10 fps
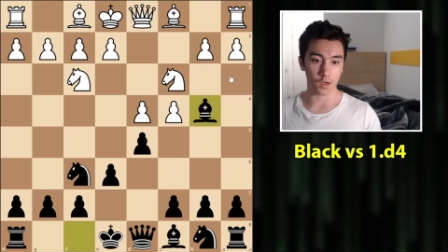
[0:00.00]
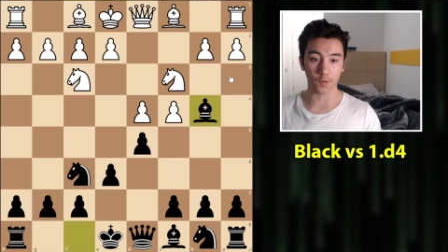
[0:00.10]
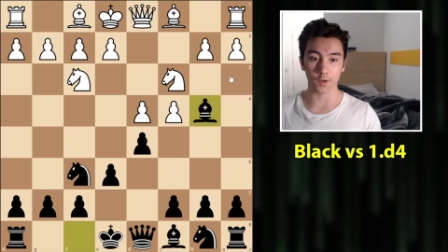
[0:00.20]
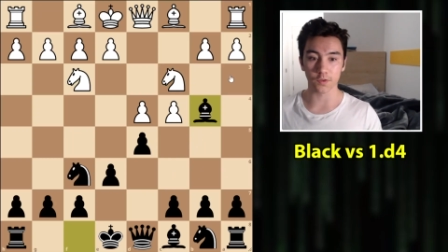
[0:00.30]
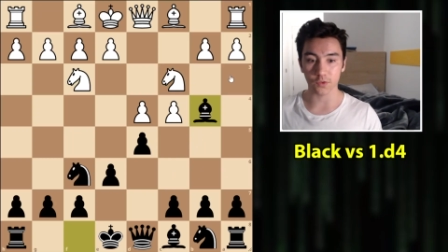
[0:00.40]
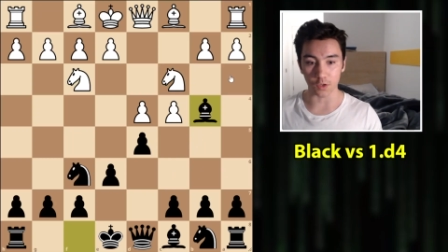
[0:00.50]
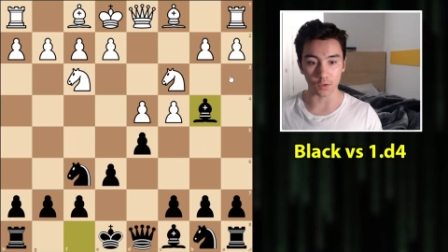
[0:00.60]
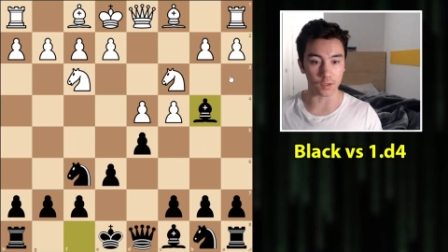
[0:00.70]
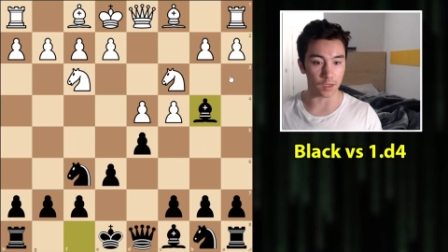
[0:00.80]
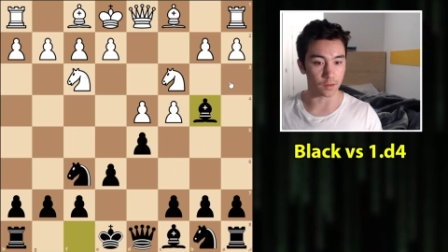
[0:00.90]
a very
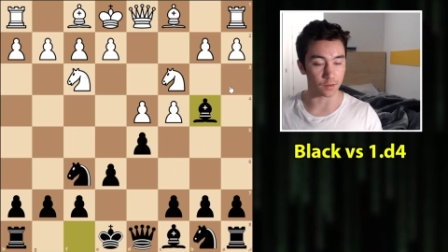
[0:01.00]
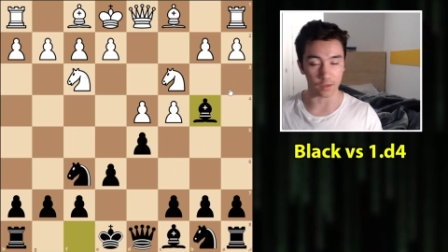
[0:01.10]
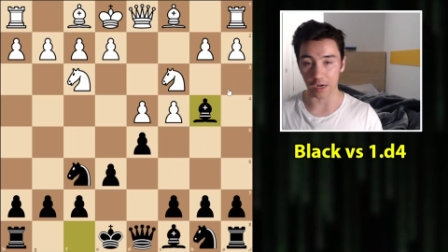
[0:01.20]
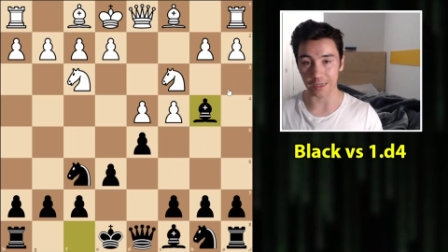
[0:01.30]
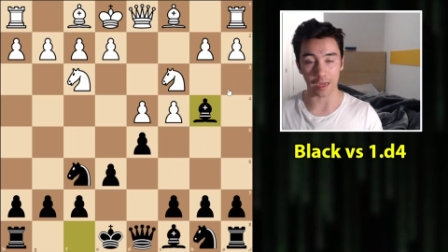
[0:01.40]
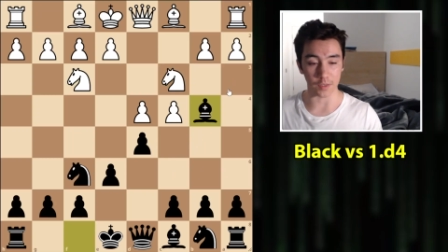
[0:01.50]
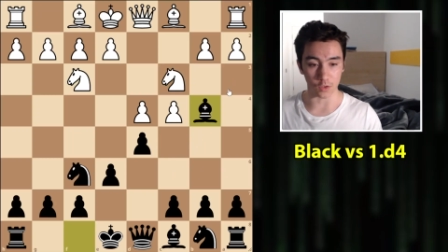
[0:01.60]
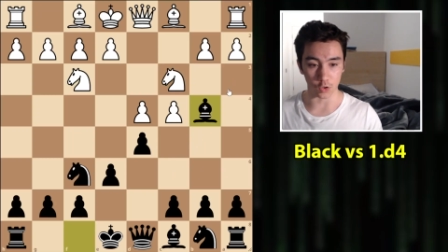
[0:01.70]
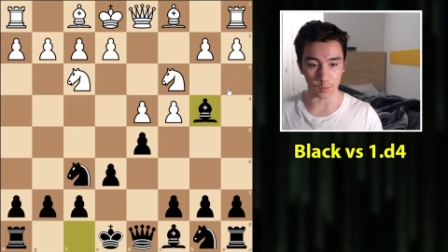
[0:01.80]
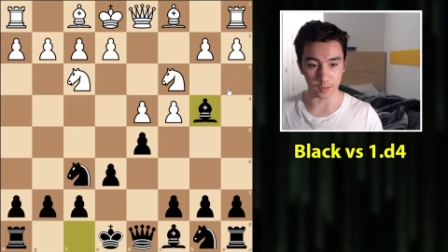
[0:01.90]
solid and
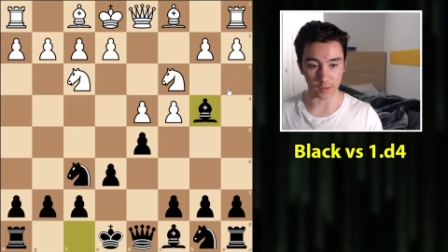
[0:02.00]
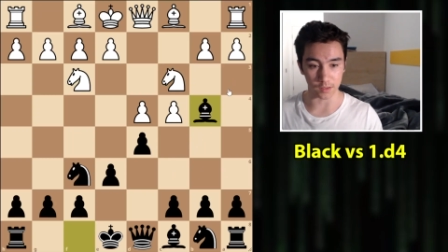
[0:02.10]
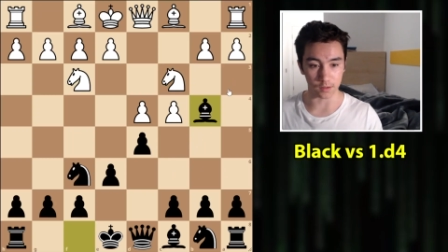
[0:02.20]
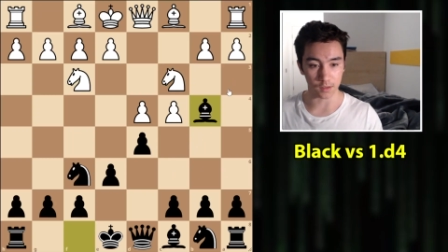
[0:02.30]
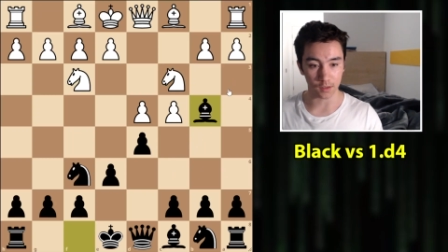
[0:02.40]
dynamic opening